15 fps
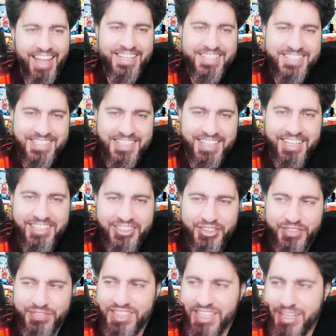He's trying
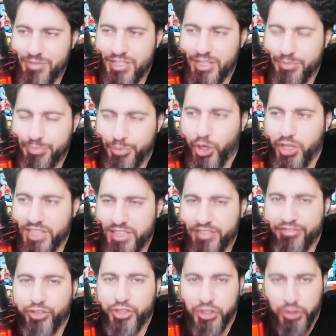to BM the
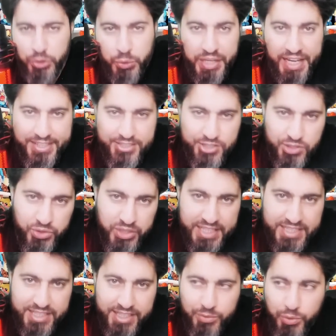opponent for you guys, so you
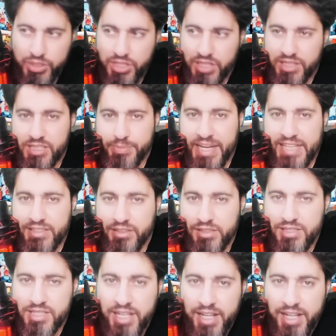guys can watch these battles